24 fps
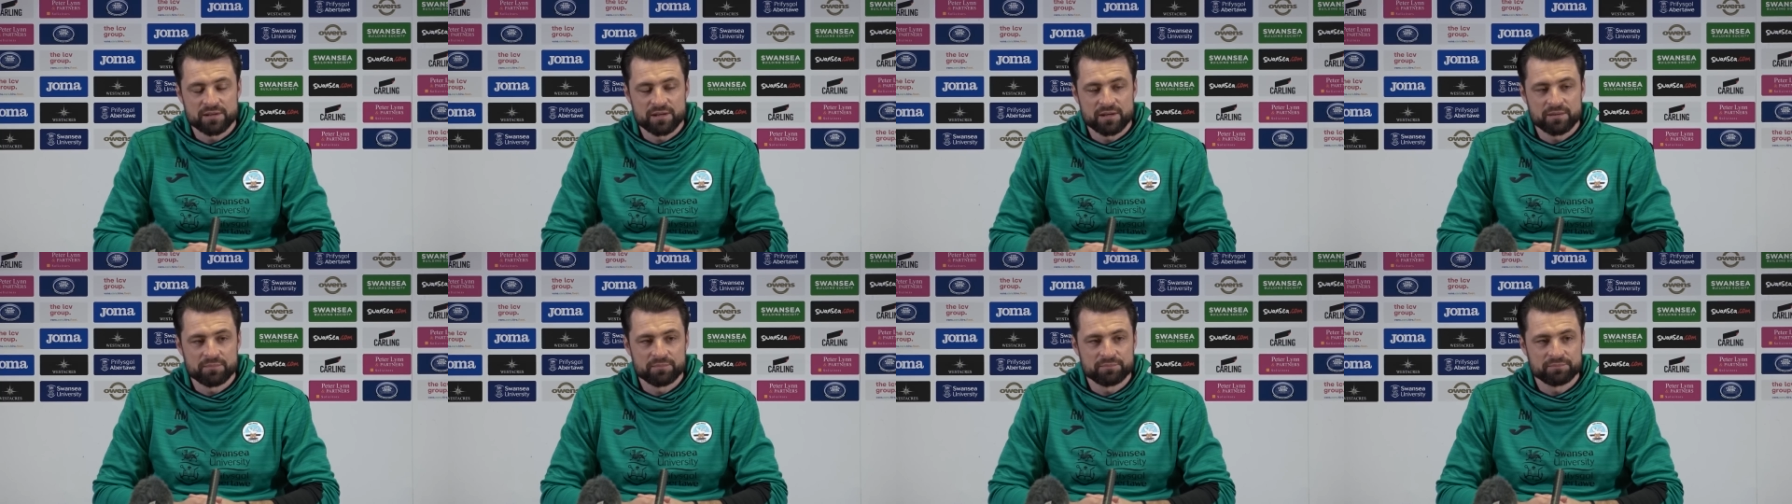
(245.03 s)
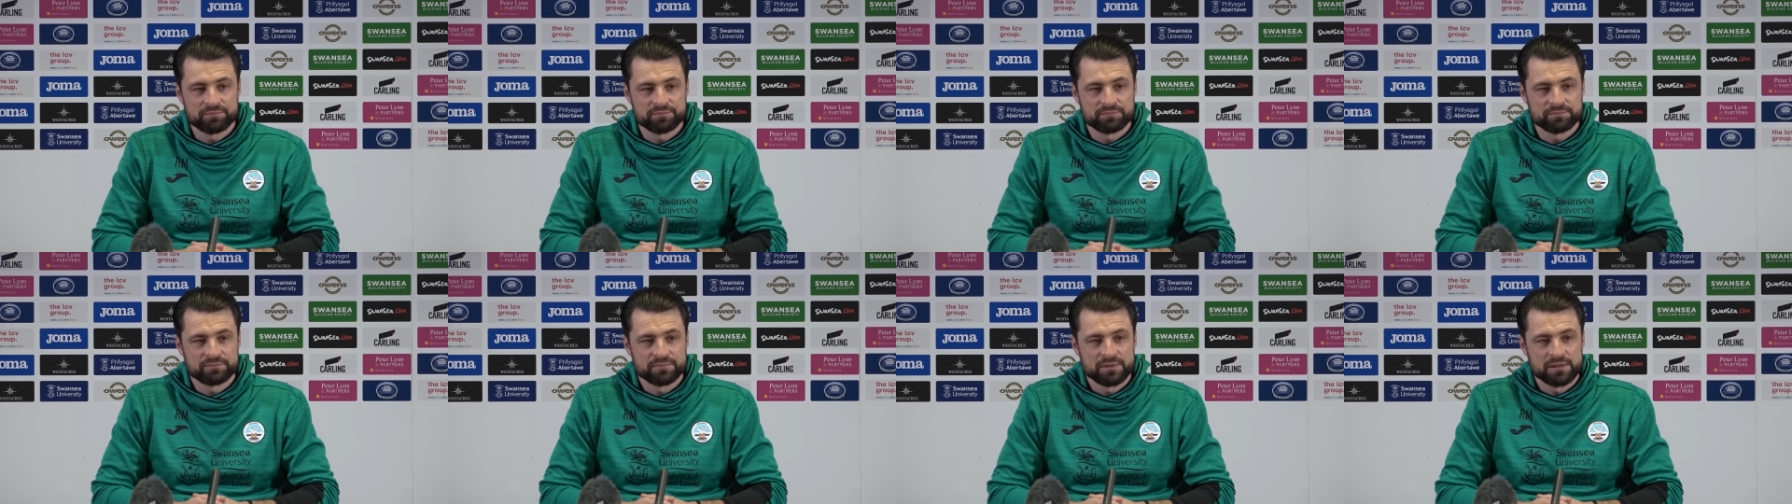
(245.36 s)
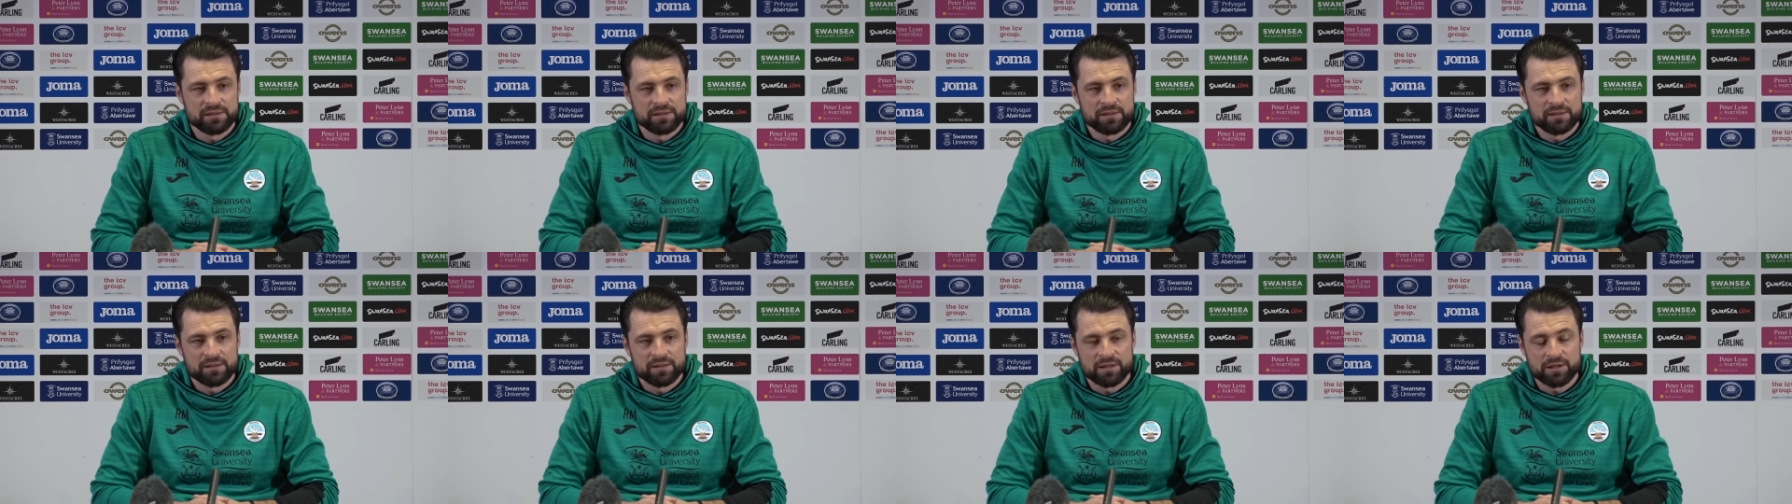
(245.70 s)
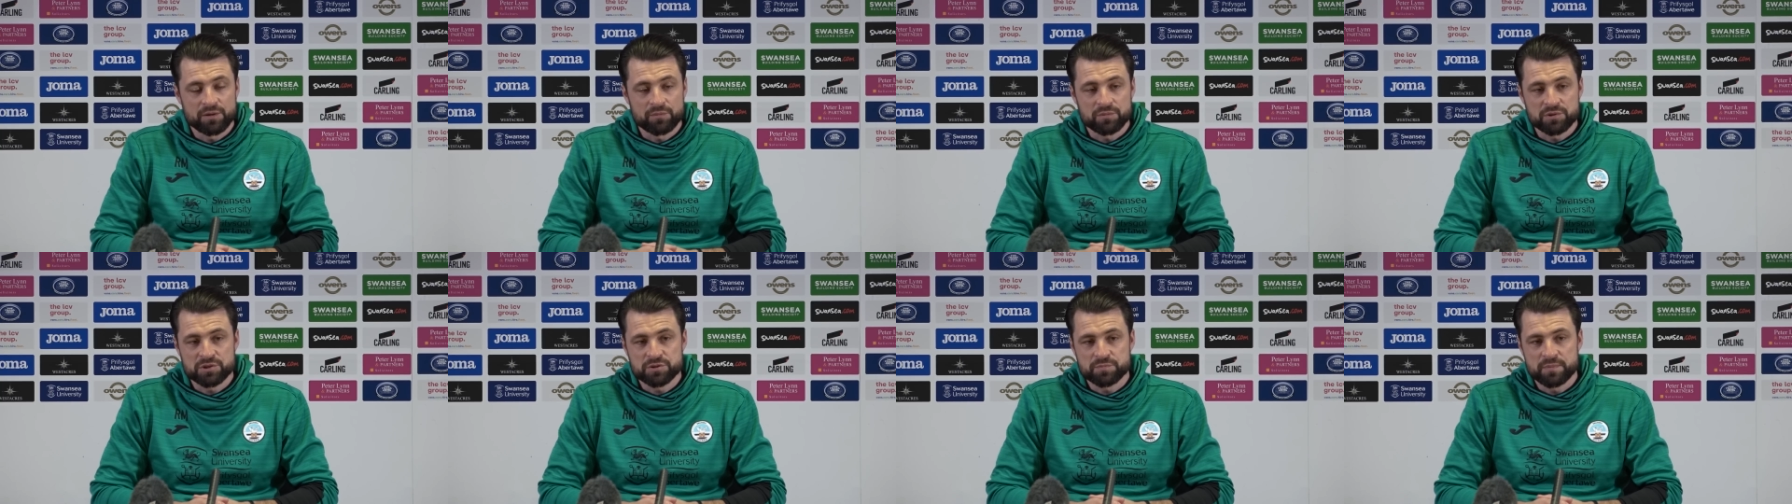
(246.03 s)
Um, I
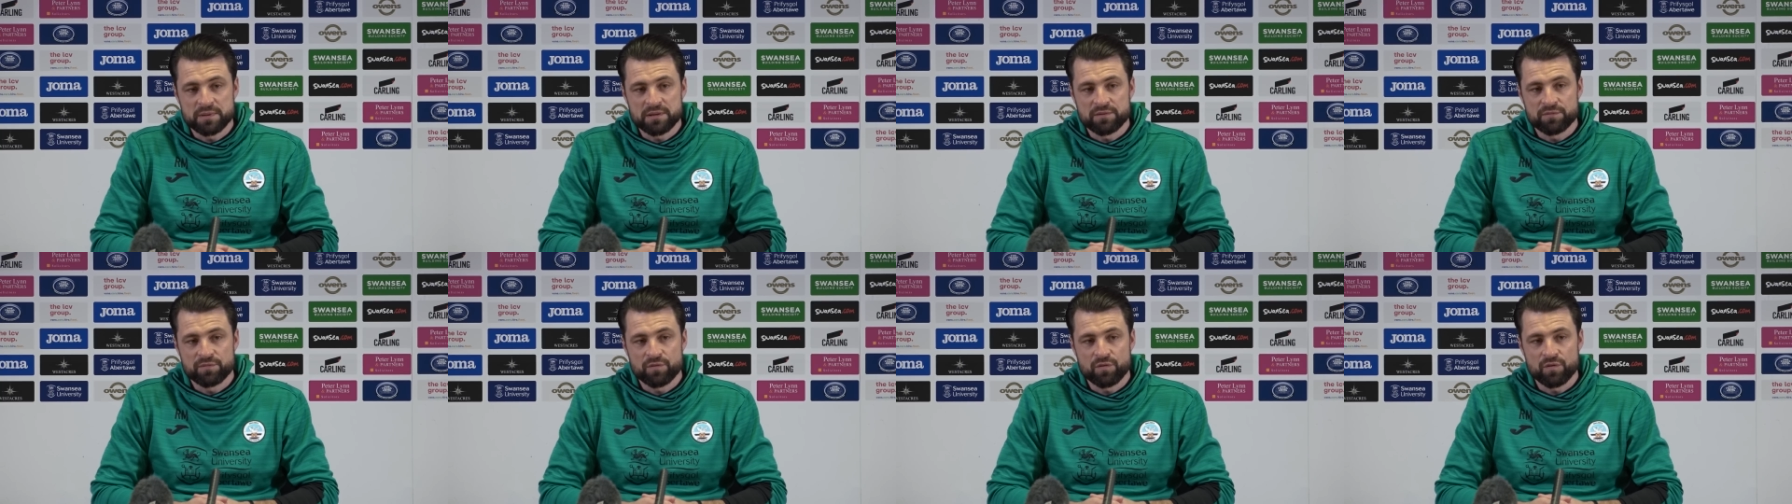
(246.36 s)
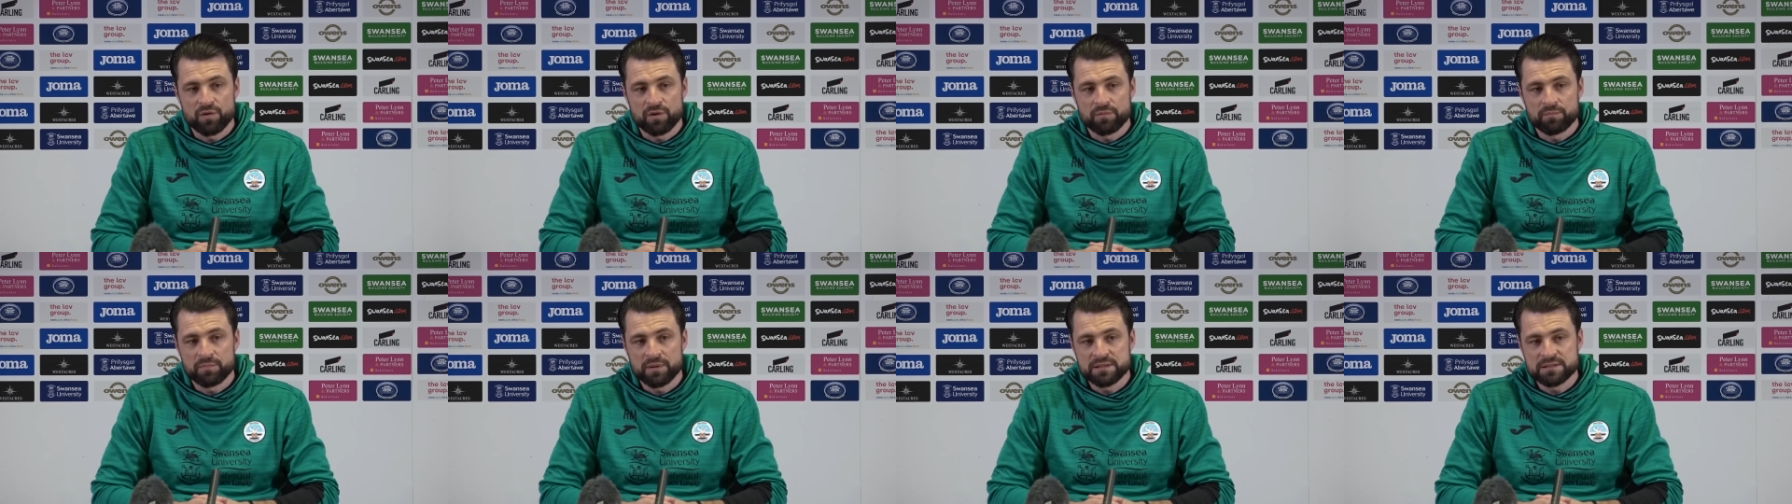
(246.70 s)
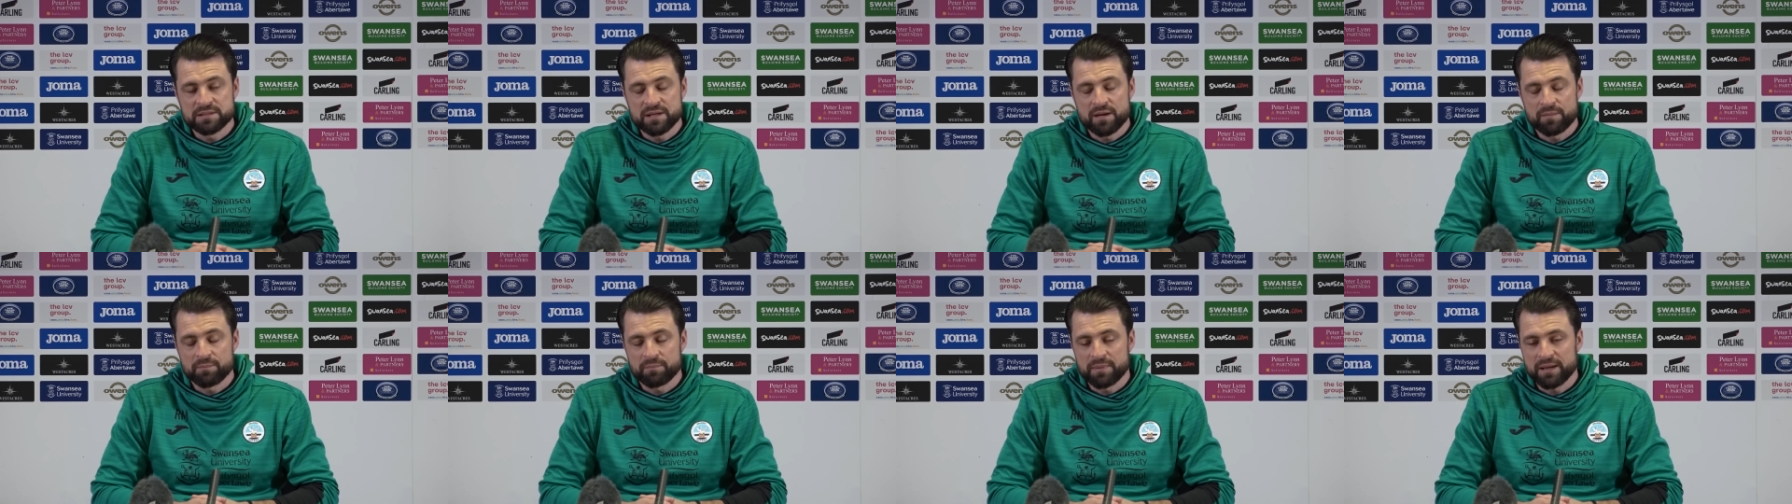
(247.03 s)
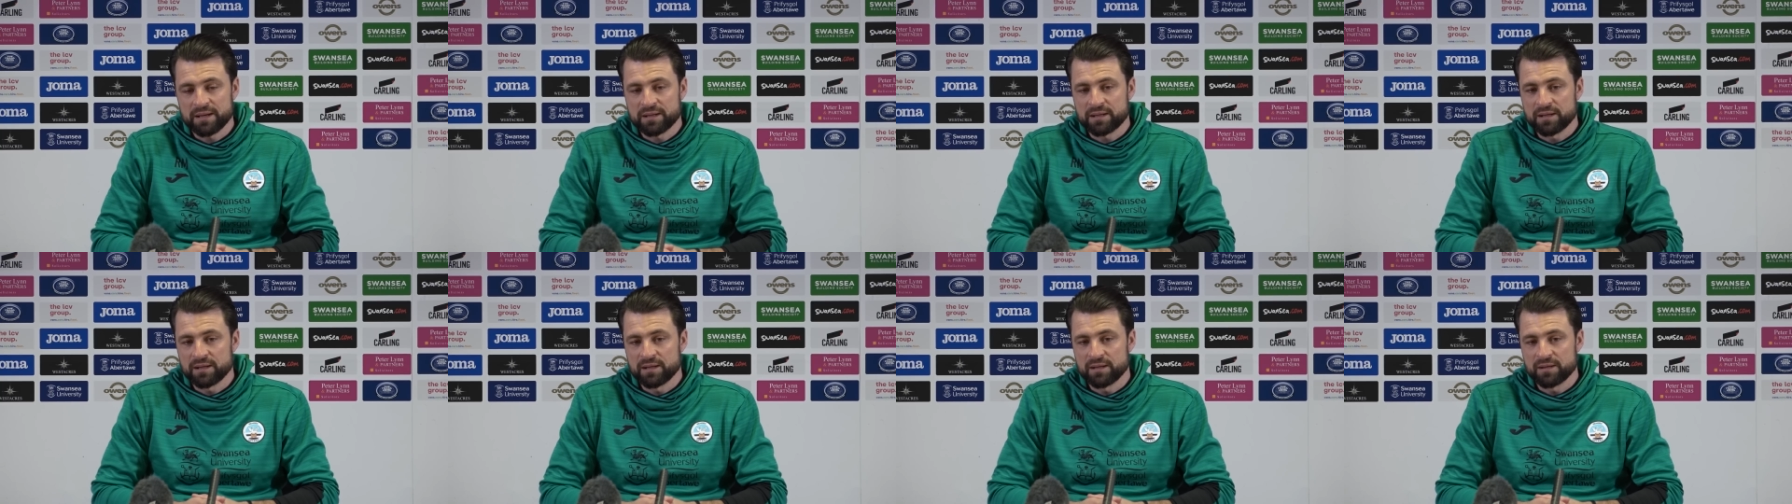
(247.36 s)
don't want to speak for him, but he's come
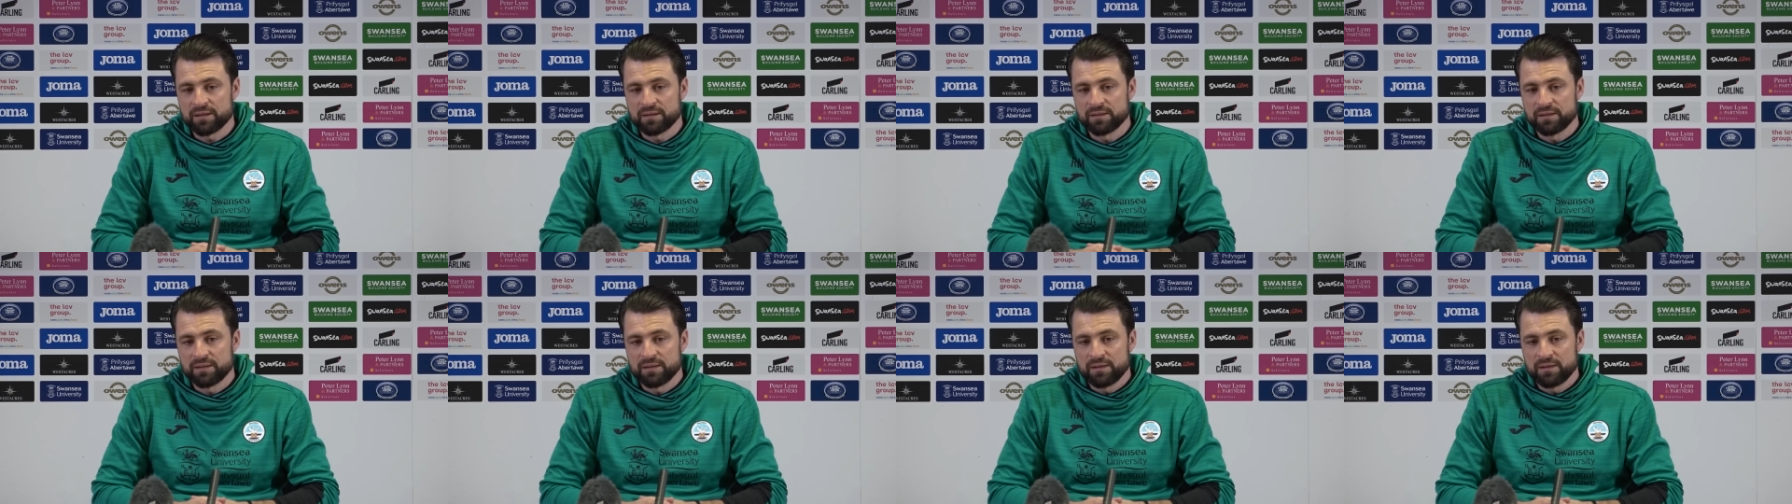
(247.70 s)
back here